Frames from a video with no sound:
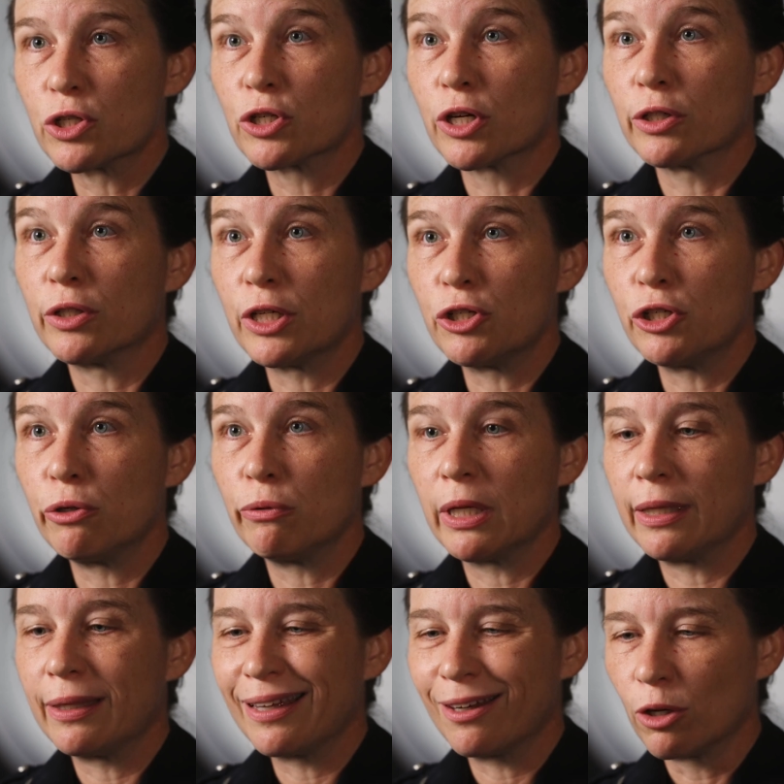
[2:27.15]
to start this
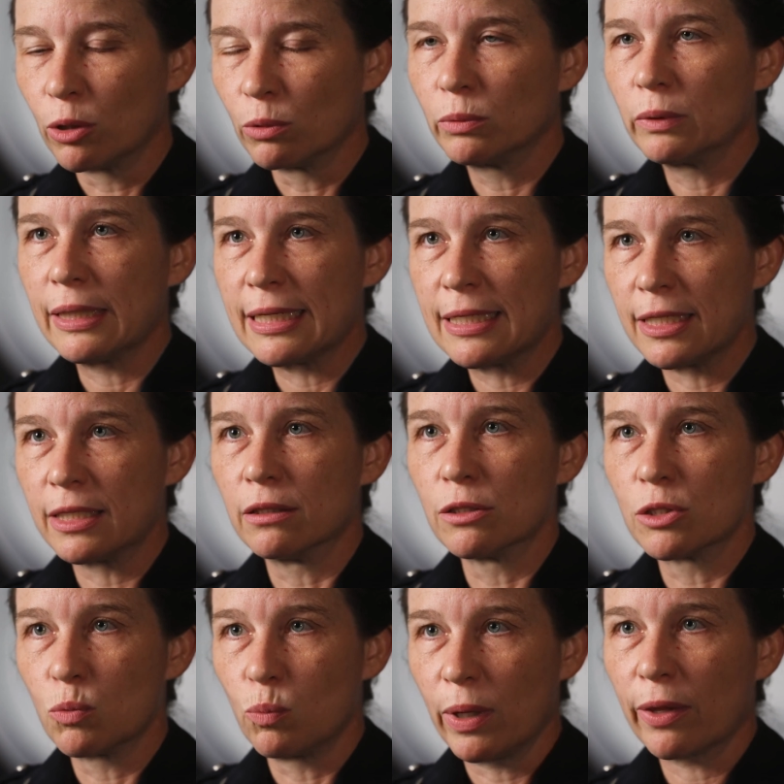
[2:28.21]
unit that only
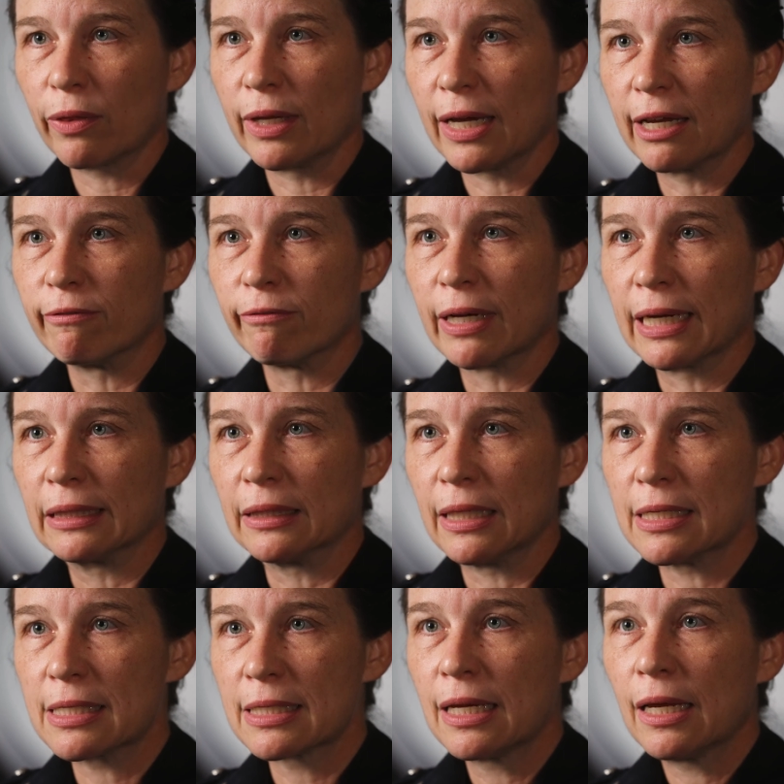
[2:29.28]
deals with gun
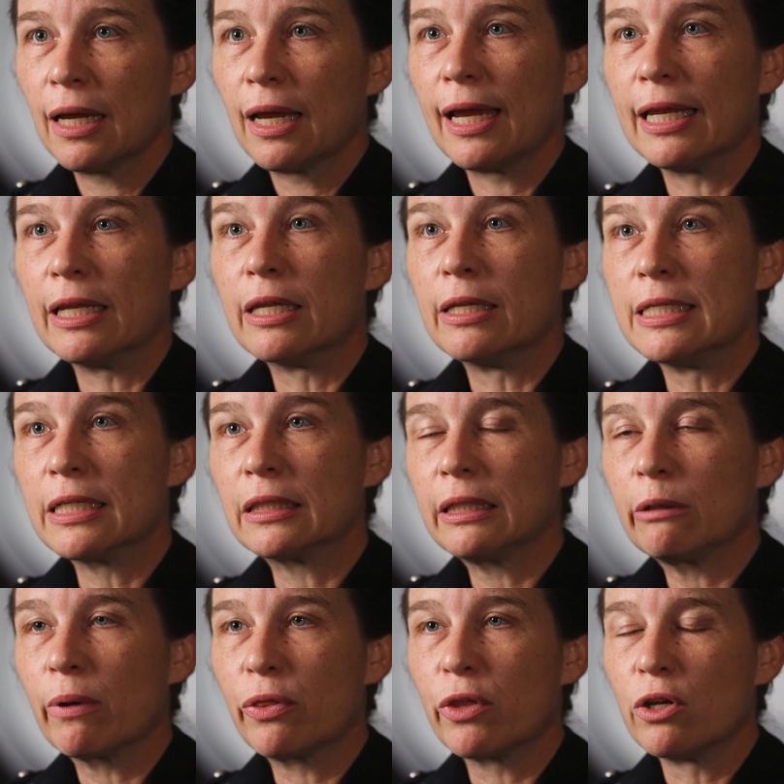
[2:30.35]
violence. And
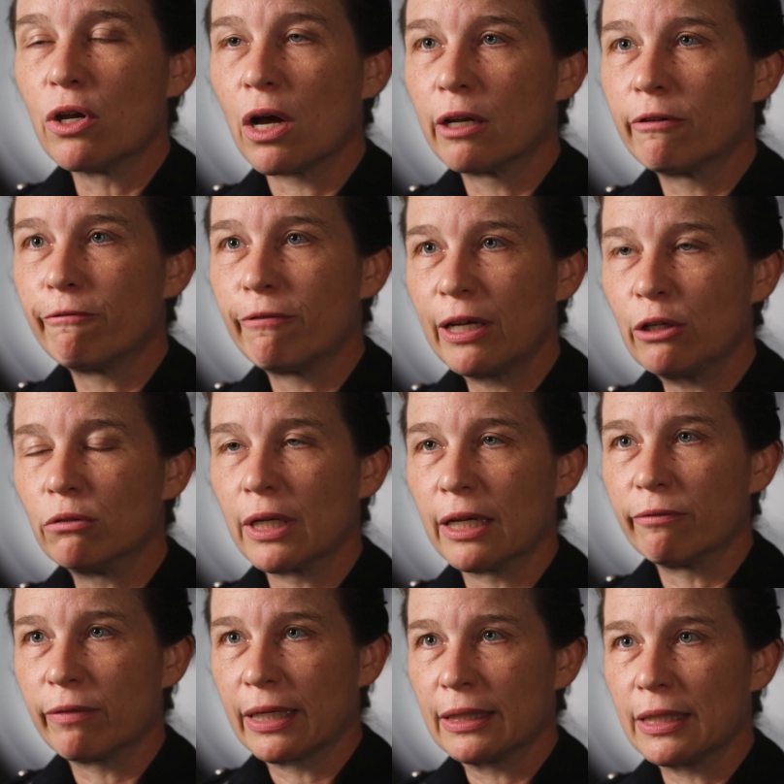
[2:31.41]
dealing with the non-fatal gun
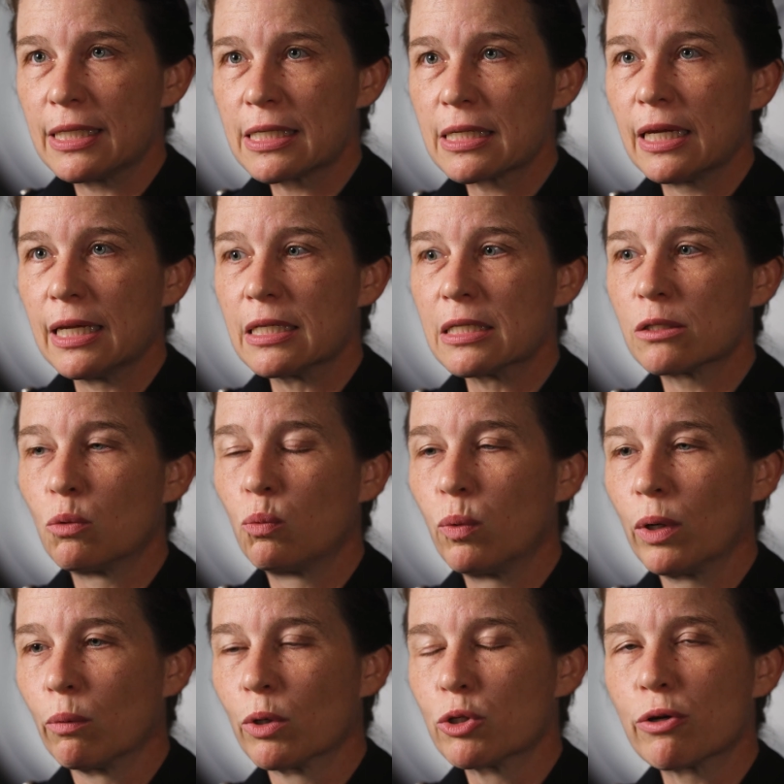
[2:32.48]
violence is
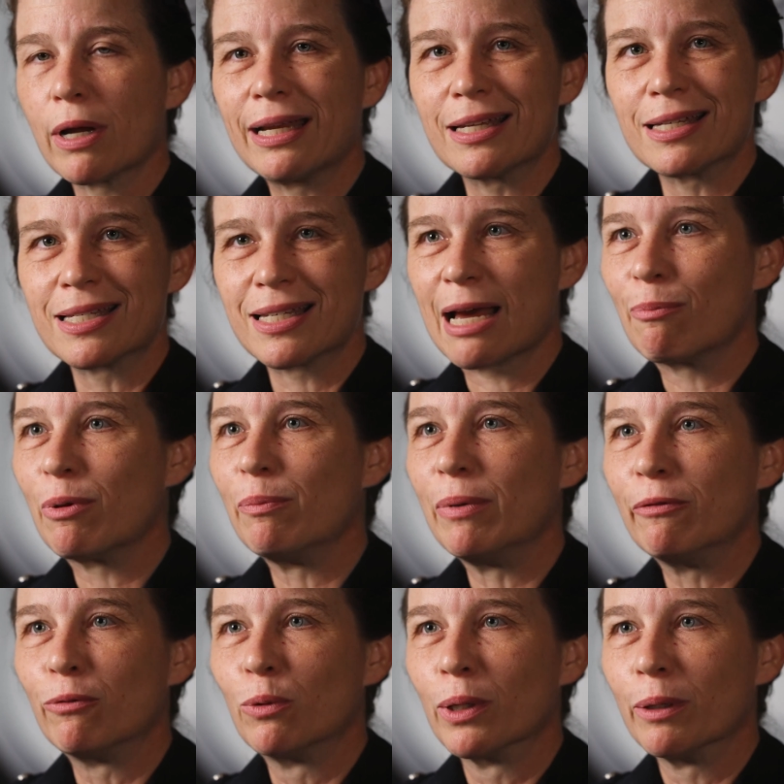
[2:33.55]
where we're trying to stop it
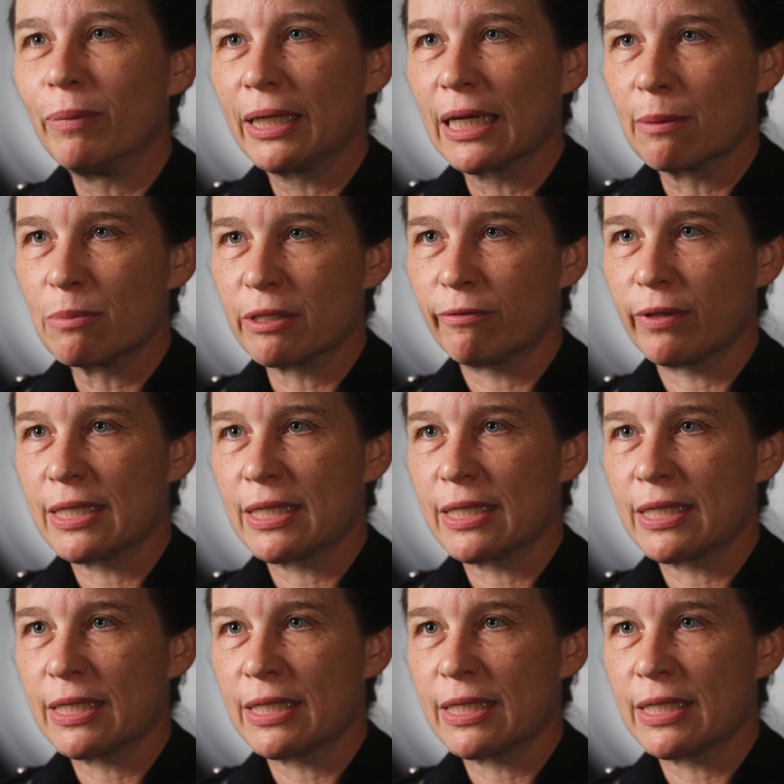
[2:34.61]
before it becomes a